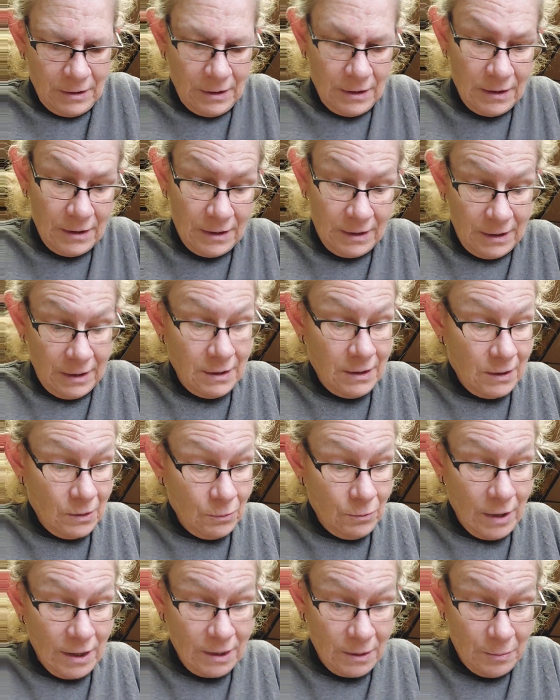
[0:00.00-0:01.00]
This is a
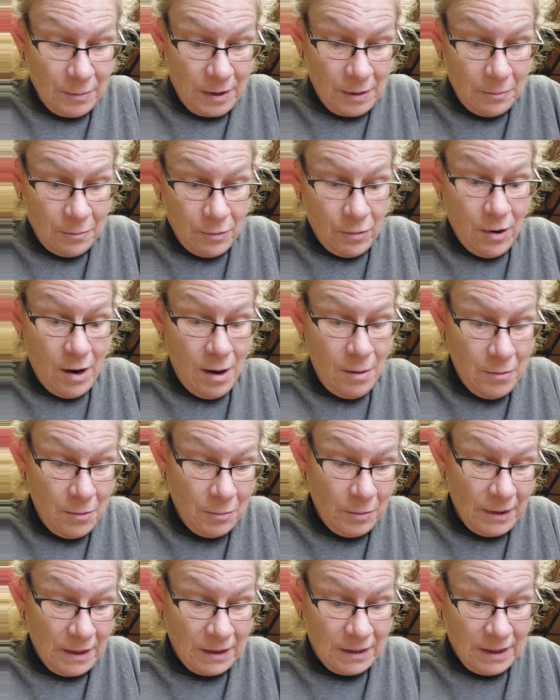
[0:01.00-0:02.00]
recipe,
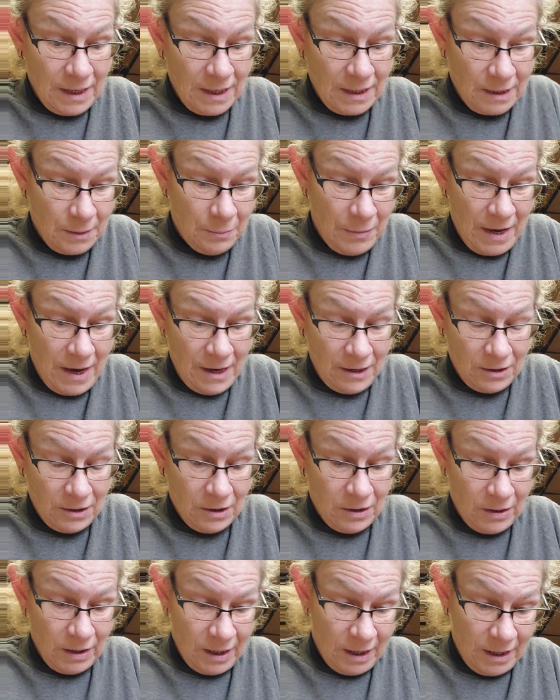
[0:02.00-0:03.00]
probably dates back
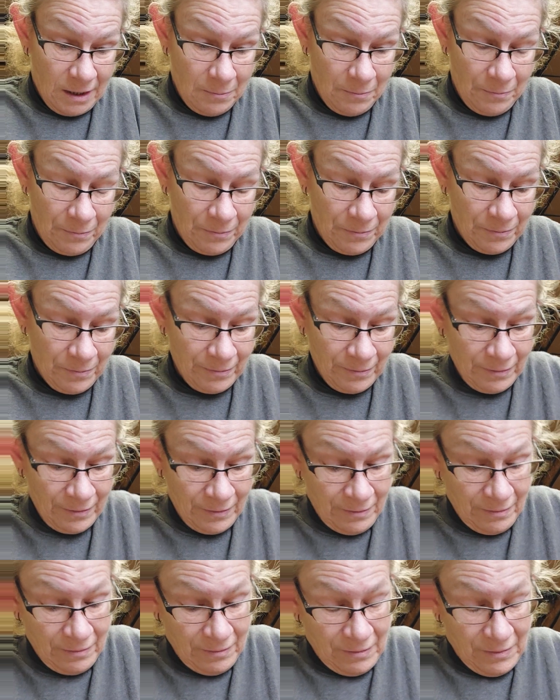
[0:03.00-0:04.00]
to the
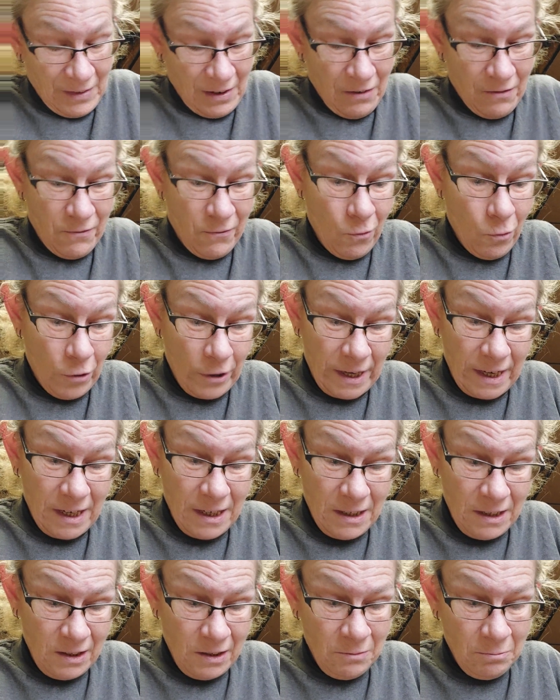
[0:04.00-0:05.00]

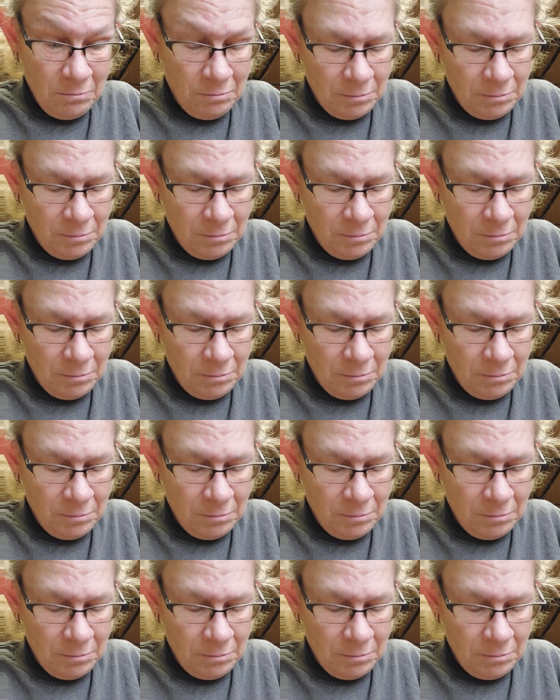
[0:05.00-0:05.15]
40s.